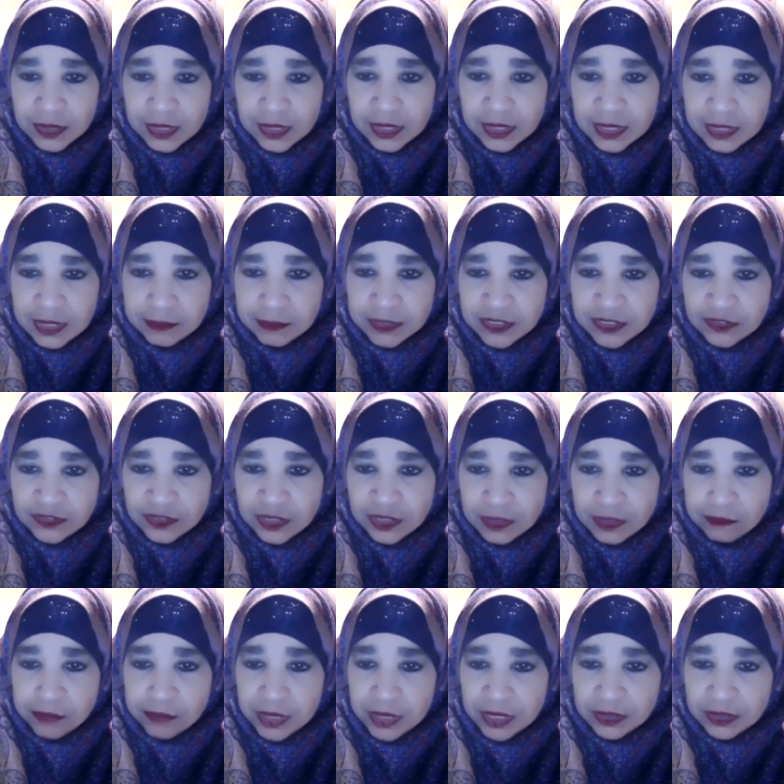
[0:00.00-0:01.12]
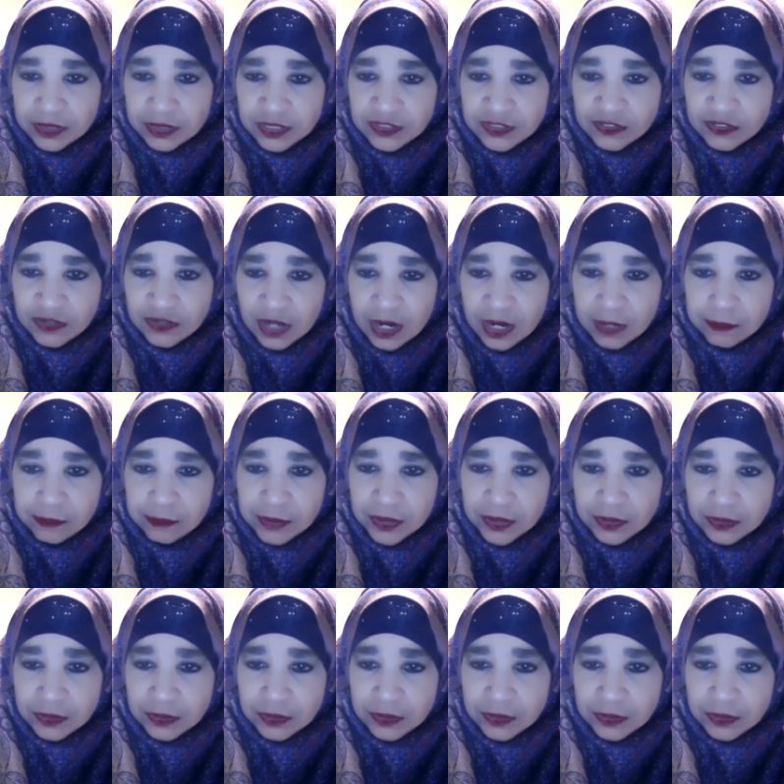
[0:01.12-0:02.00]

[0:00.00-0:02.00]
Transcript: And let me see the button to stop